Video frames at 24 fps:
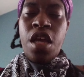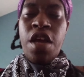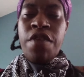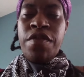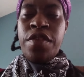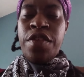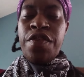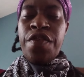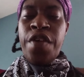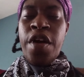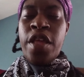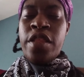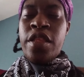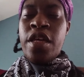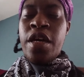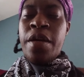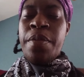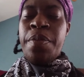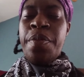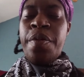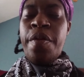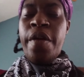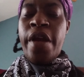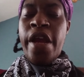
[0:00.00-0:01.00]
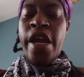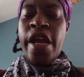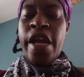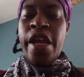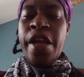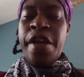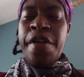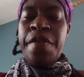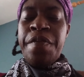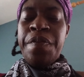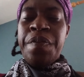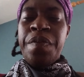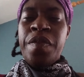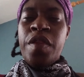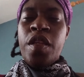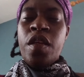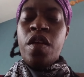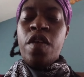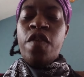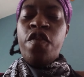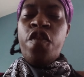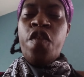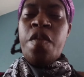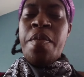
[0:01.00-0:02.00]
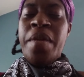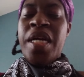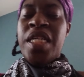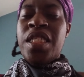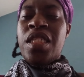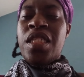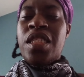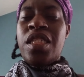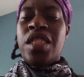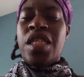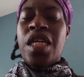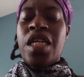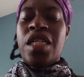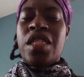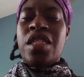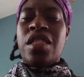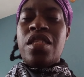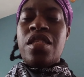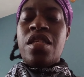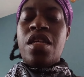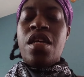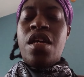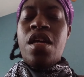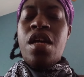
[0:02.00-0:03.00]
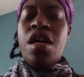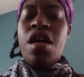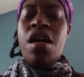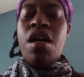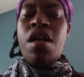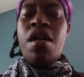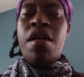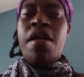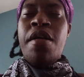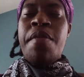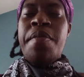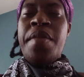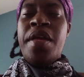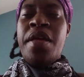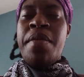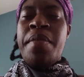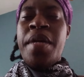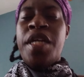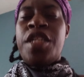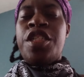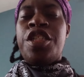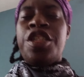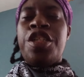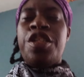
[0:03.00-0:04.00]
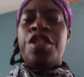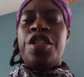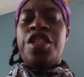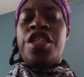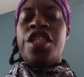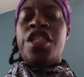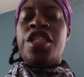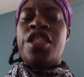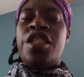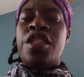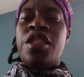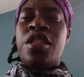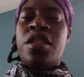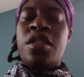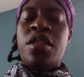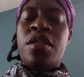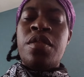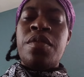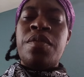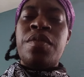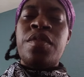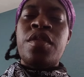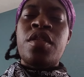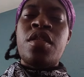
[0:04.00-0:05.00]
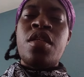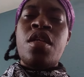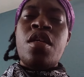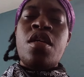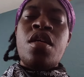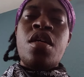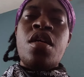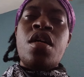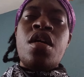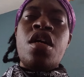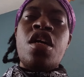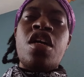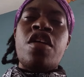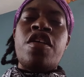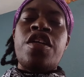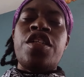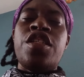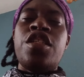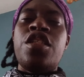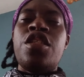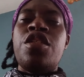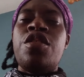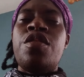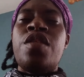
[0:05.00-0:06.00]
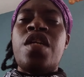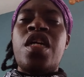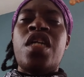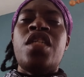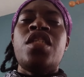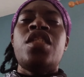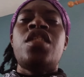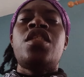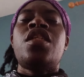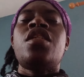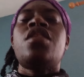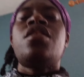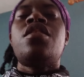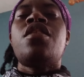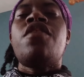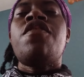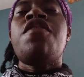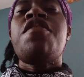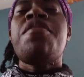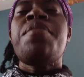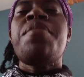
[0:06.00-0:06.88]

Heavenly Father, I pray for my success um, in my churches across the United States of